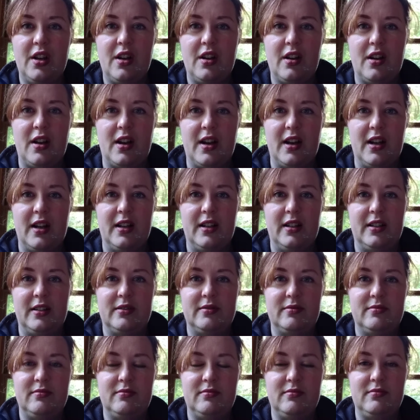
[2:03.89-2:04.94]
a uh,
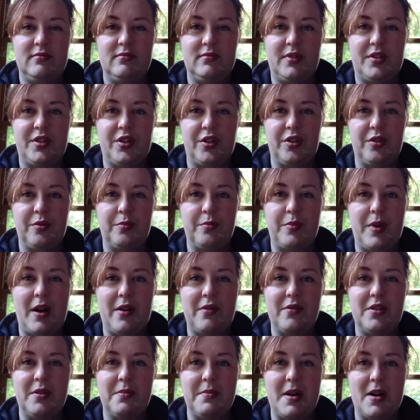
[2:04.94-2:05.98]
certain
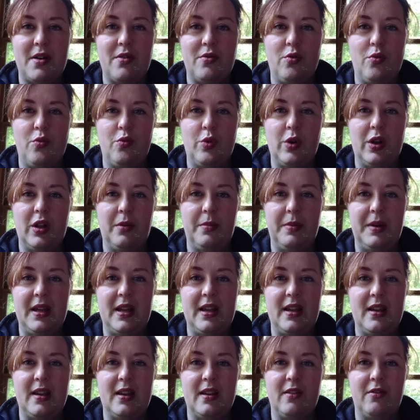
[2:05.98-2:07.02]
pound amount will
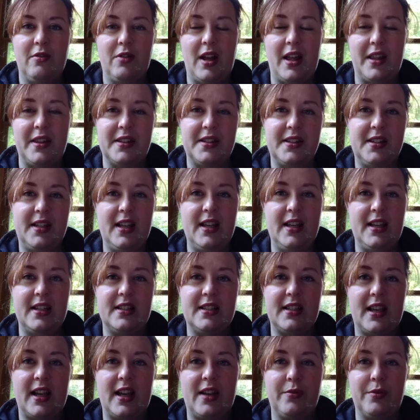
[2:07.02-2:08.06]
be on the skinny
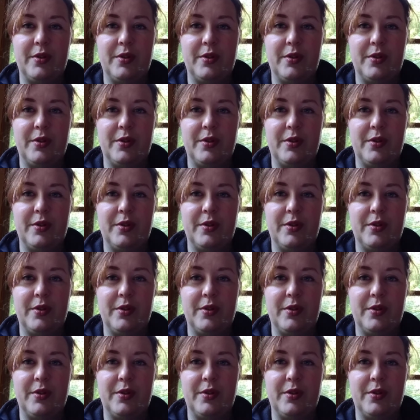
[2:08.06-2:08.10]
side,